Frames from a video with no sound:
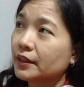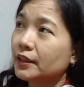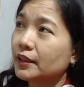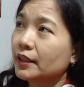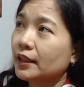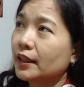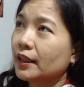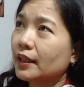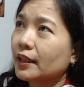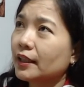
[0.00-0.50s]

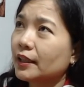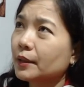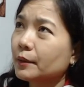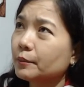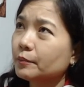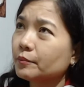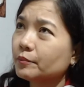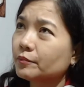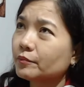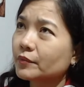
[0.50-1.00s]
Um,
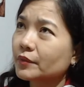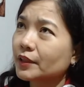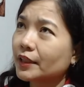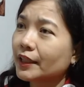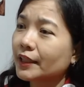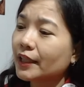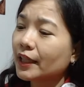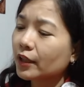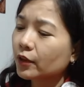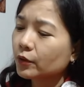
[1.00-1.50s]

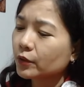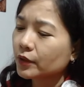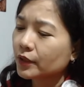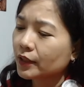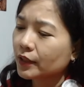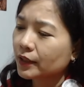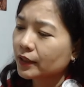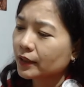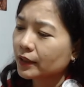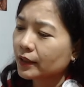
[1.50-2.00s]
kaya ako
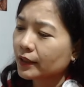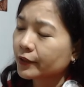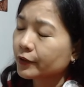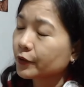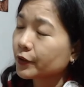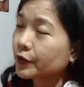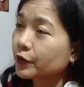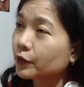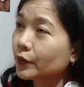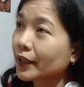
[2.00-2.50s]
na ano
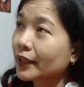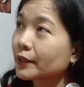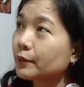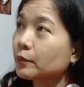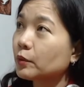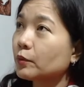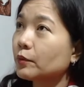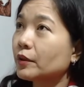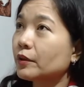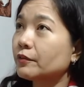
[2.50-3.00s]
into
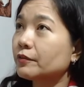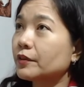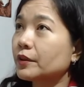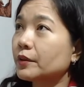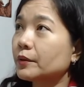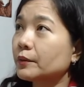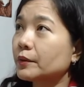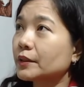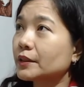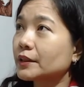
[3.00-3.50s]
animal
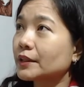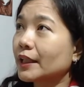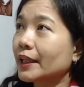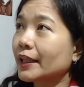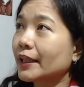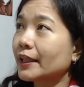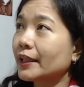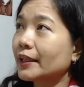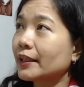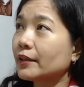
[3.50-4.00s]
welfare was
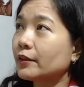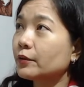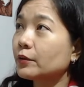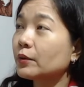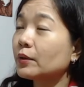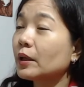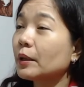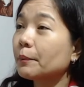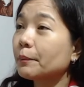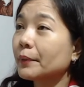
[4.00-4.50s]
I grew
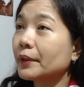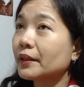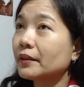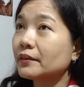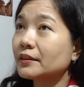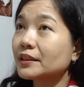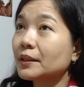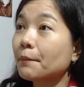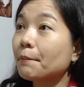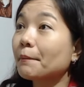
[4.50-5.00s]
up
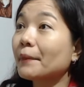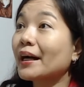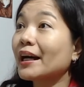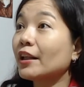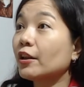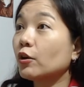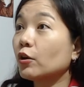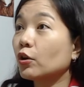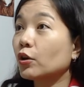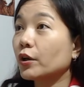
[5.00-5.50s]
in
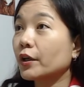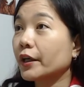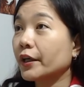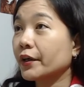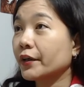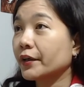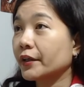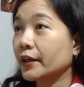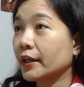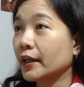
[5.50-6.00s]
Sampaloc
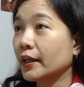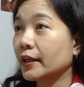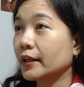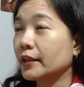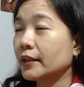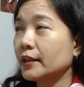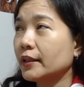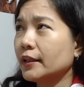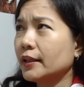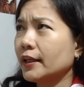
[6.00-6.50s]
area.
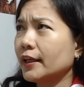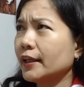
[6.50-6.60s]
Mm-hmm.